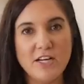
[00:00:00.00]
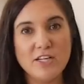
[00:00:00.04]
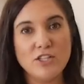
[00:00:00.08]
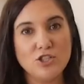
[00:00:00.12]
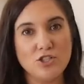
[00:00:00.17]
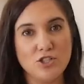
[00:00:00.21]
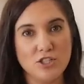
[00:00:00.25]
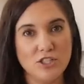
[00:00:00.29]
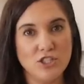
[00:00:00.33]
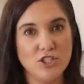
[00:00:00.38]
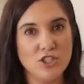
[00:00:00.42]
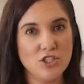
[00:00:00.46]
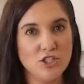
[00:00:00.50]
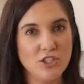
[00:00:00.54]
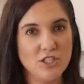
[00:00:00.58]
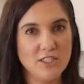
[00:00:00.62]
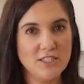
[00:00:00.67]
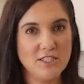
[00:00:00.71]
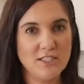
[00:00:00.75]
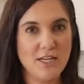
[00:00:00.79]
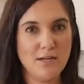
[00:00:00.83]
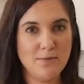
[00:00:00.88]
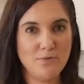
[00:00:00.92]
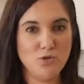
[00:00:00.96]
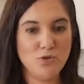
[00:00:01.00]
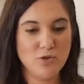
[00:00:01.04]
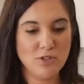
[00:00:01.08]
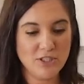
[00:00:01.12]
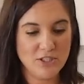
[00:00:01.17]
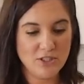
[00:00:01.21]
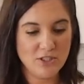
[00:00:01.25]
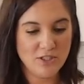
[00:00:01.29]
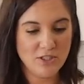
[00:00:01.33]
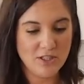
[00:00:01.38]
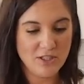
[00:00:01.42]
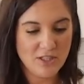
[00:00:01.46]
extra insurance, I'm
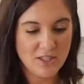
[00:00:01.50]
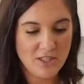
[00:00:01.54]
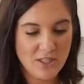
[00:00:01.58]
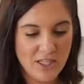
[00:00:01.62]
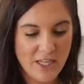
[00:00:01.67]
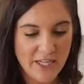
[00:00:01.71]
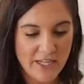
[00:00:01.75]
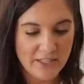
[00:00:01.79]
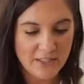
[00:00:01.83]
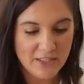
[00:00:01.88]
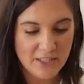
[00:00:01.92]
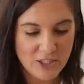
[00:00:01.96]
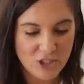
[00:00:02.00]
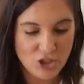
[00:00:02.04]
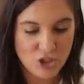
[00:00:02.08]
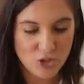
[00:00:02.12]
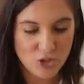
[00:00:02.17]
going to lightly